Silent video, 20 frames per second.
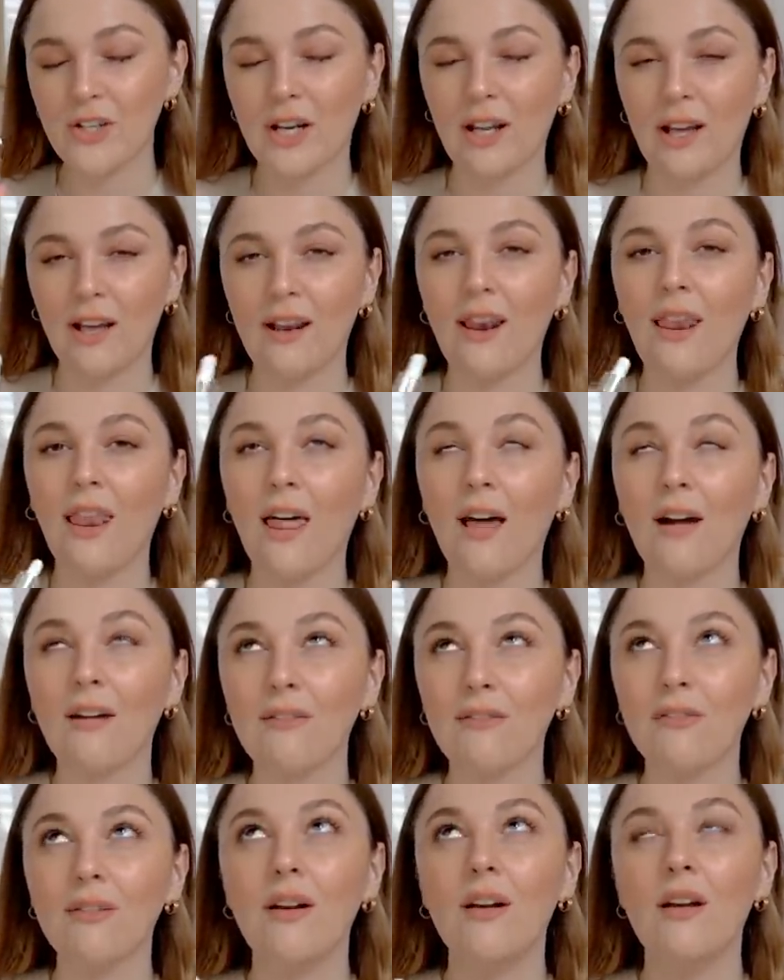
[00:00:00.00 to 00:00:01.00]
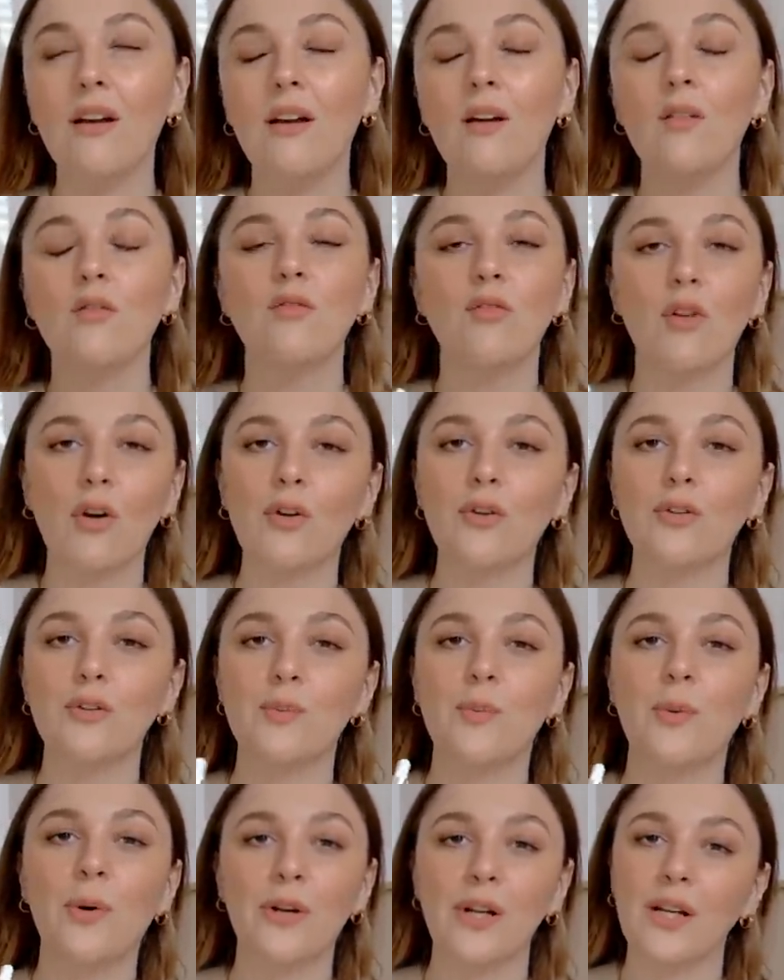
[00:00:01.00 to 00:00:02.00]
And I love
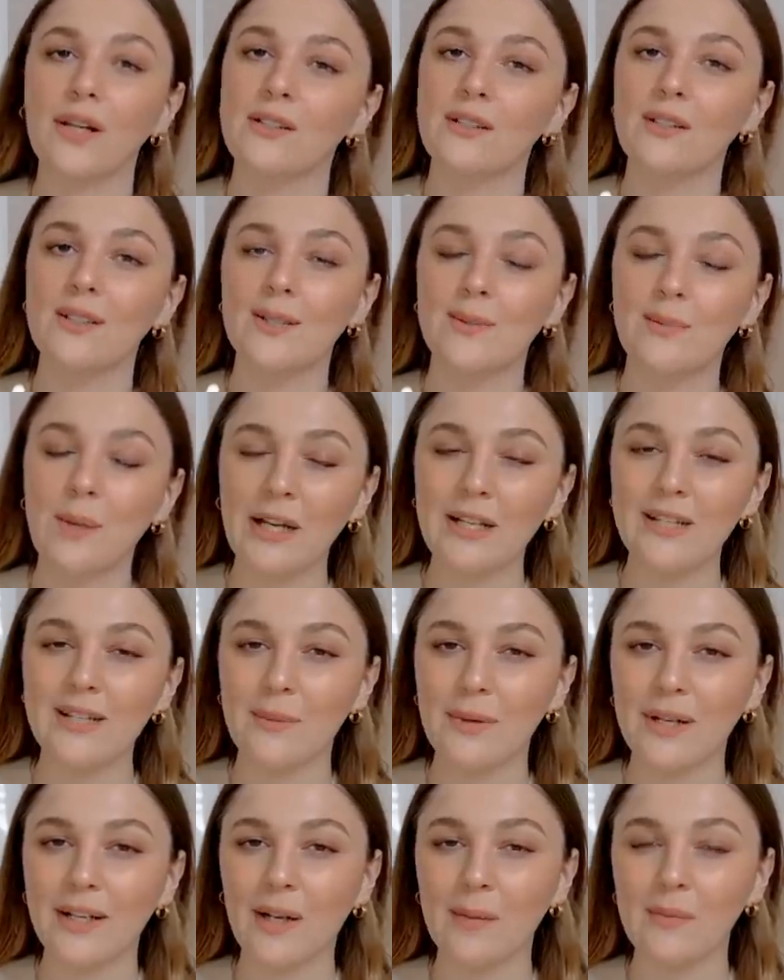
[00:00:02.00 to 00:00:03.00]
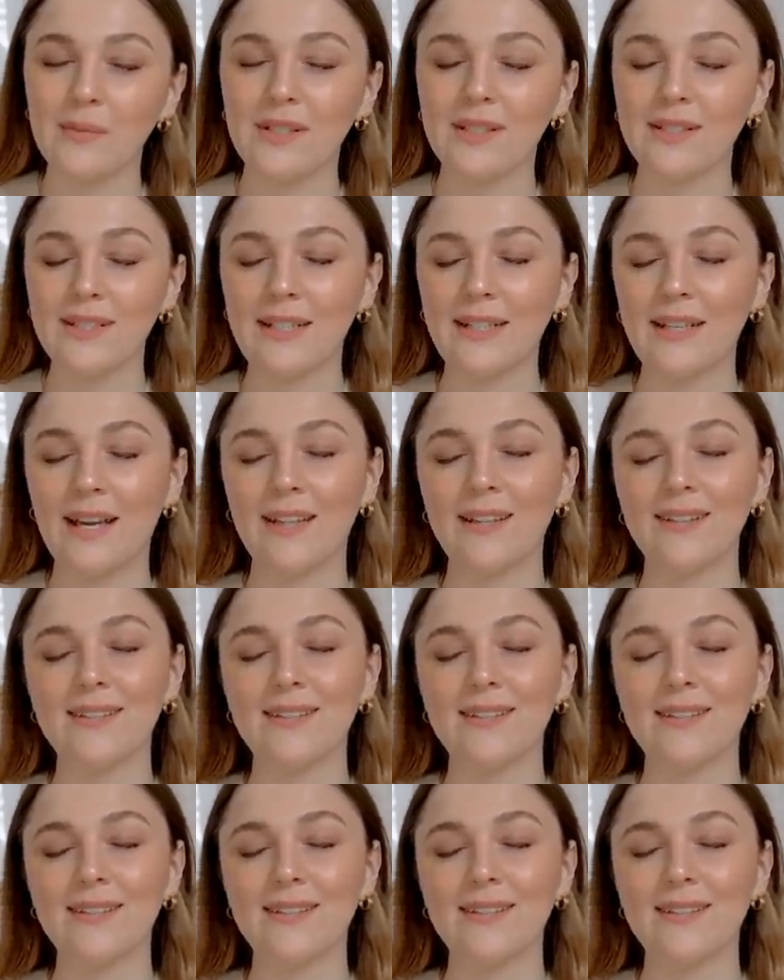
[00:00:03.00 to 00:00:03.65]
rose products, especially when it comes to skincare.